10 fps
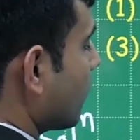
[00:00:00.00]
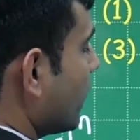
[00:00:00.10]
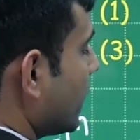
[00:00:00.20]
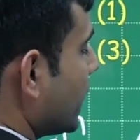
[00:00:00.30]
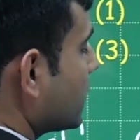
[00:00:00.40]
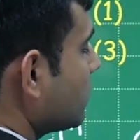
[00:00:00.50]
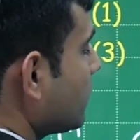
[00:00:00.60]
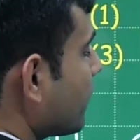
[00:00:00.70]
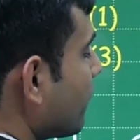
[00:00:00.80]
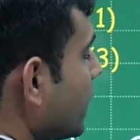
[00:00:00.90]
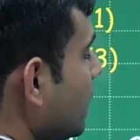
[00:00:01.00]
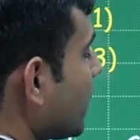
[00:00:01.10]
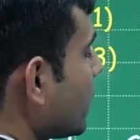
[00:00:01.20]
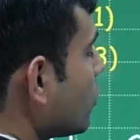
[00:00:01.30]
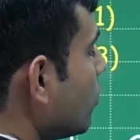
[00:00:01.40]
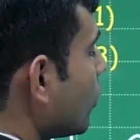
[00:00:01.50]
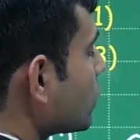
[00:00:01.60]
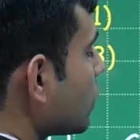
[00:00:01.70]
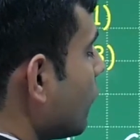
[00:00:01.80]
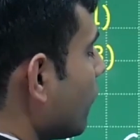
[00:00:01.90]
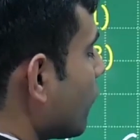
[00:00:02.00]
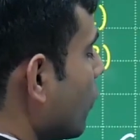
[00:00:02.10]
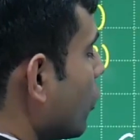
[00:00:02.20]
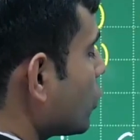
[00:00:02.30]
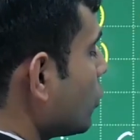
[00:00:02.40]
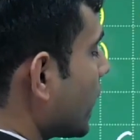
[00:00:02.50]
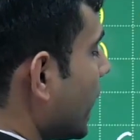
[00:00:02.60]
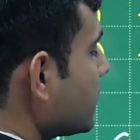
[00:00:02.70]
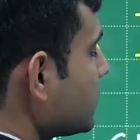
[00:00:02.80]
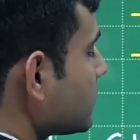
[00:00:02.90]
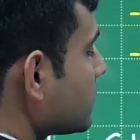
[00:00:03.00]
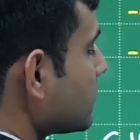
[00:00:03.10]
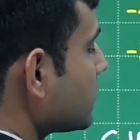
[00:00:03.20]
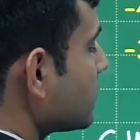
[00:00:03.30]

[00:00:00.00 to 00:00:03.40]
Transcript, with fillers: when reacts with 15 by 2 moles of O2 gas,